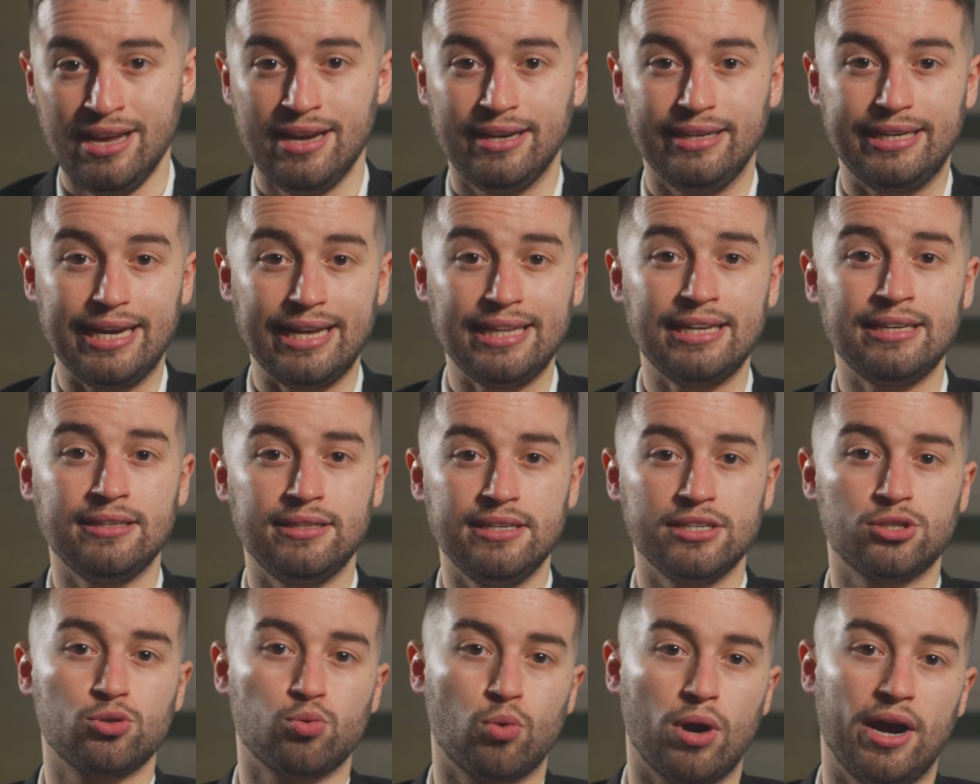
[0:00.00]
Getting
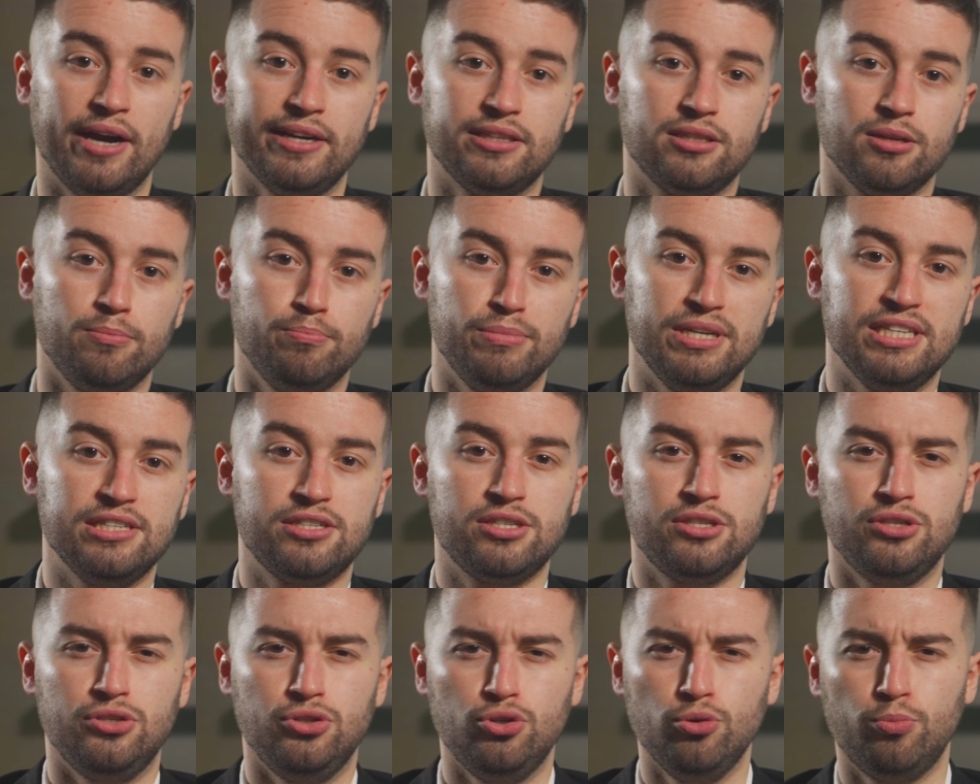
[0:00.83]
this right
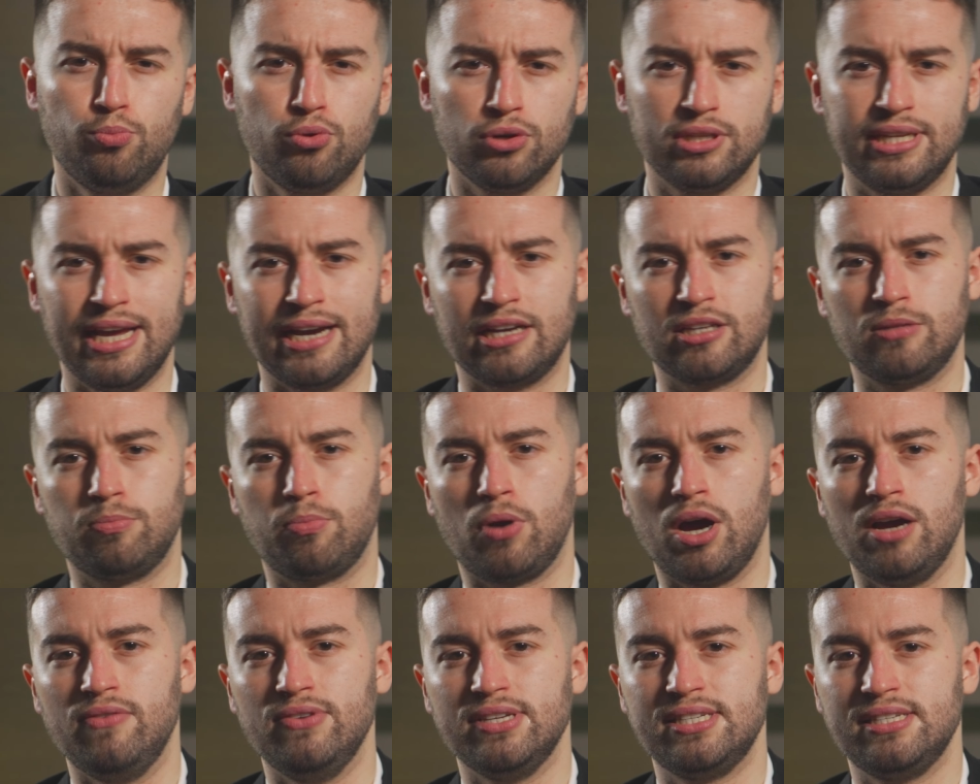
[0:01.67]
means you protect
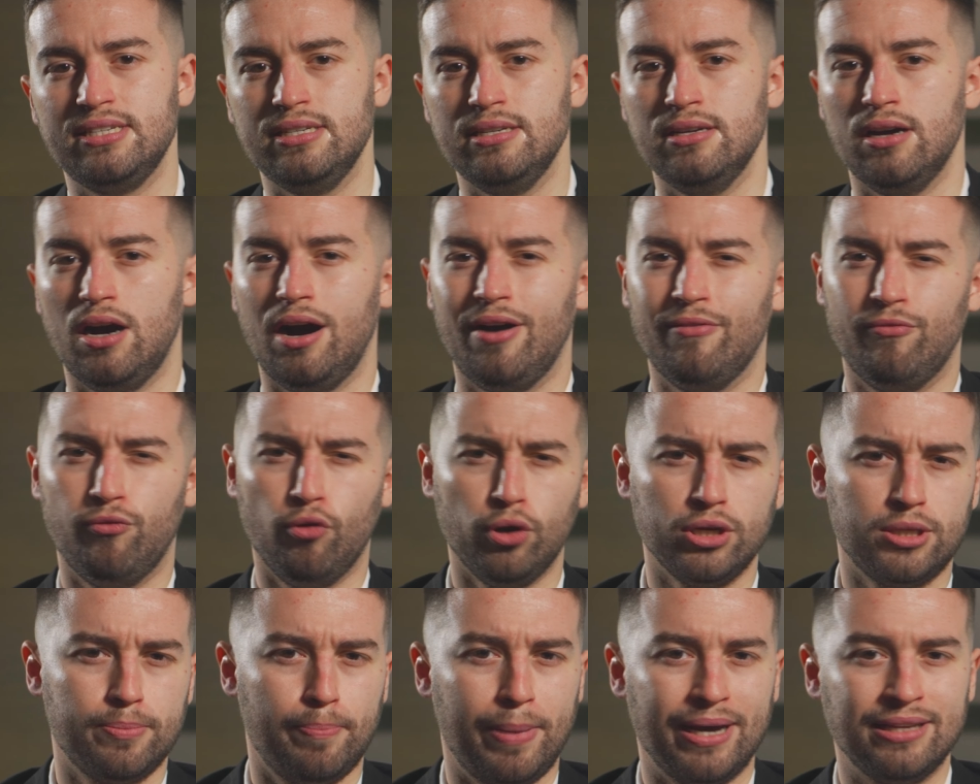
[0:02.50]
privacy,
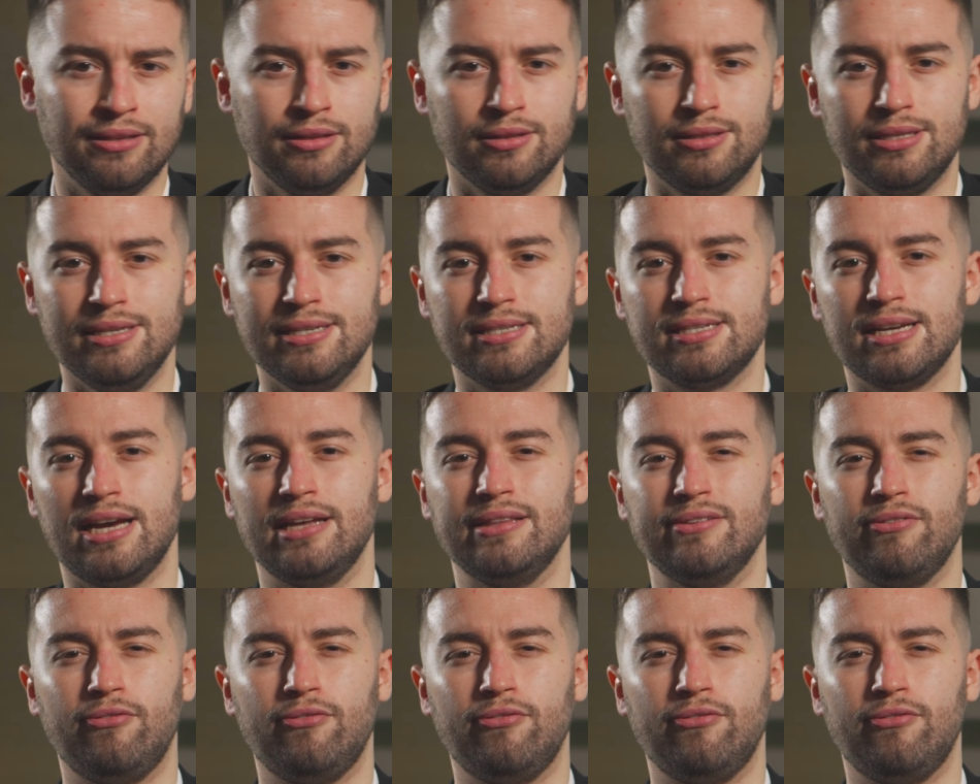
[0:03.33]
avoid penalties, and